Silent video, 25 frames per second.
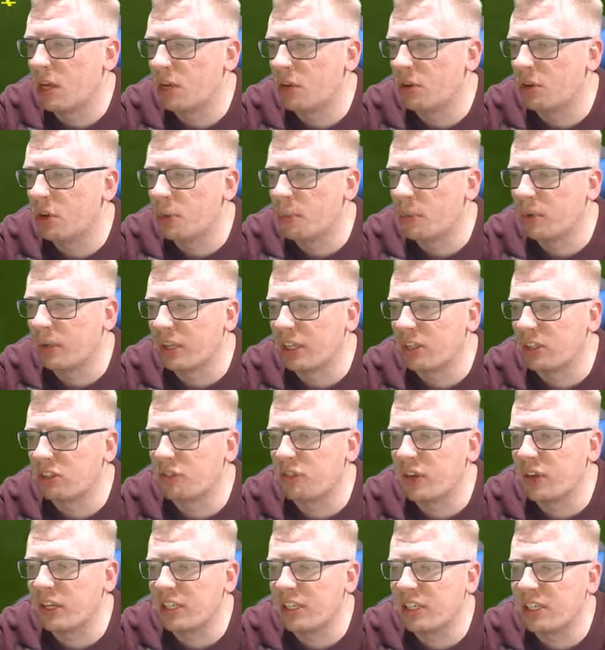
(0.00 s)
Newport, that's a
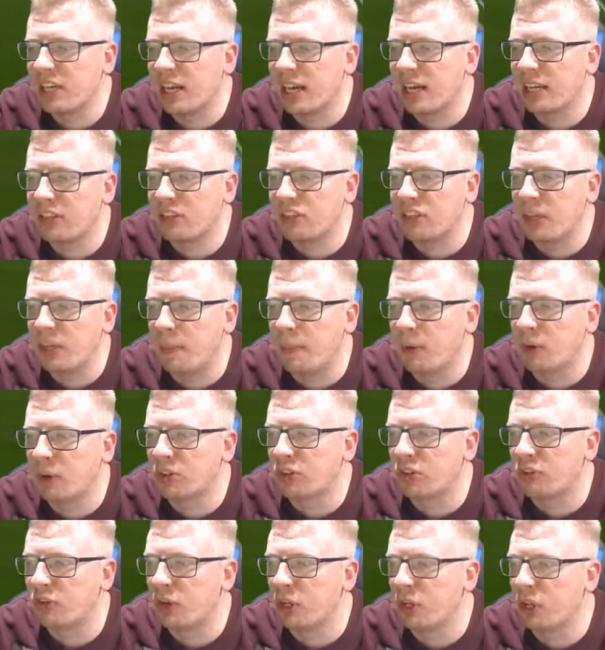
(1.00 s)
fantastic ball
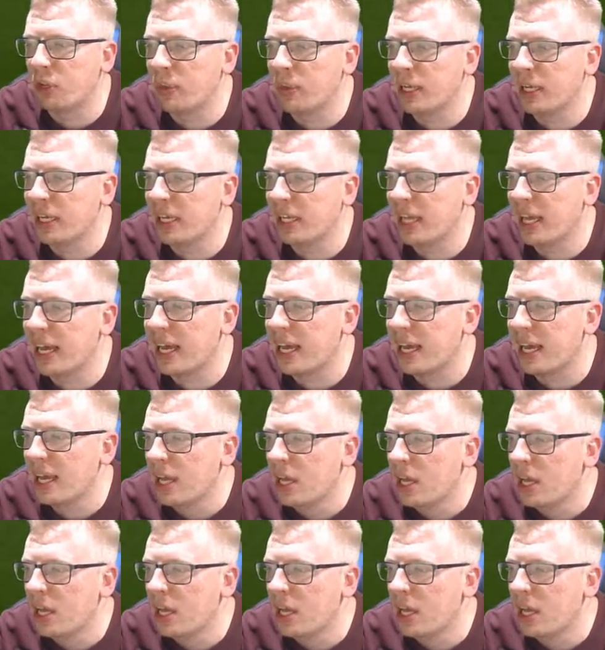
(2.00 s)
to find the winger there.